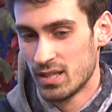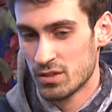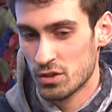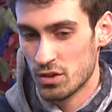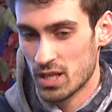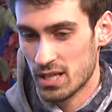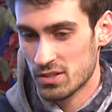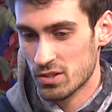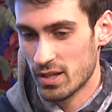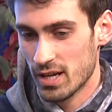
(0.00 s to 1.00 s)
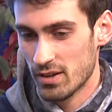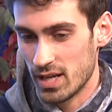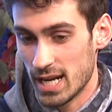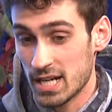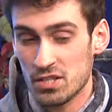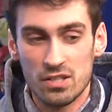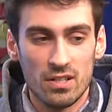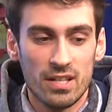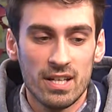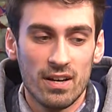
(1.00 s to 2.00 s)
So you kind of start out, it actually
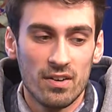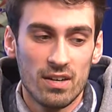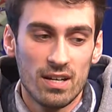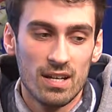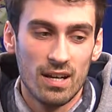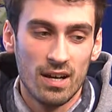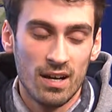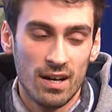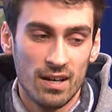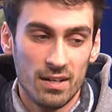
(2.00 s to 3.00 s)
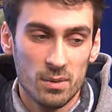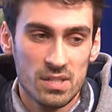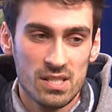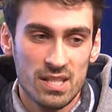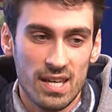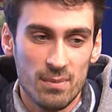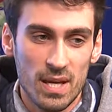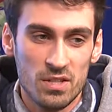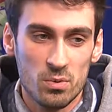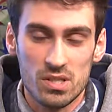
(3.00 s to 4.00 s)
started out, it was this game
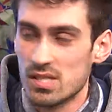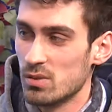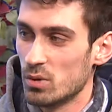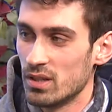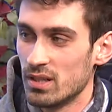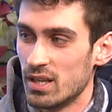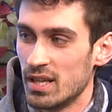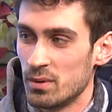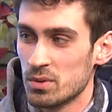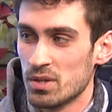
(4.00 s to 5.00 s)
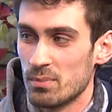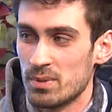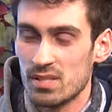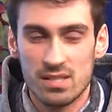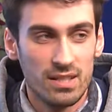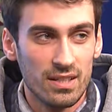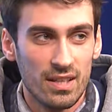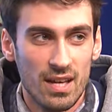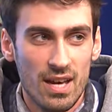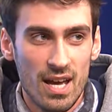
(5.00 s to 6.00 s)
H1Z1, and it was on PC,
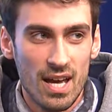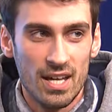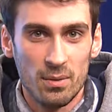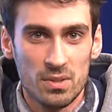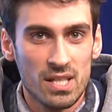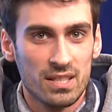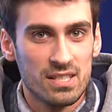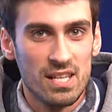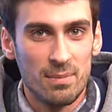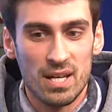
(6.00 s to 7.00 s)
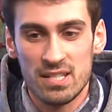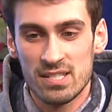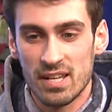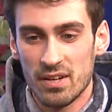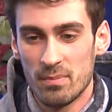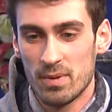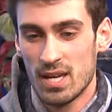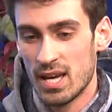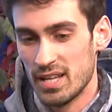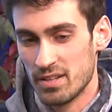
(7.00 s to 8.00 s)
and it was like the same kind of setup.
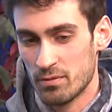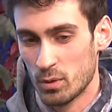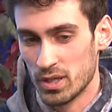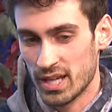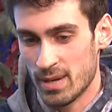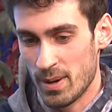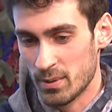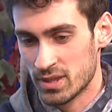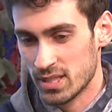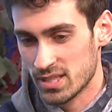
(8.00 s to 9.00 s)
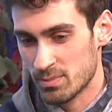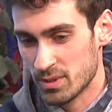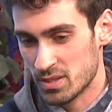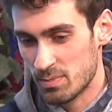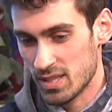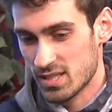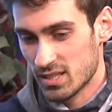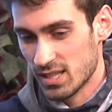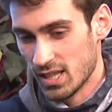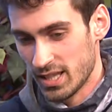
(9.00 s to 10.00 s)
And then Fortnite came out with this, but it's
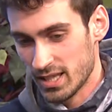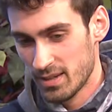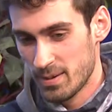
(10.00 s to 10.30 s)
basically like,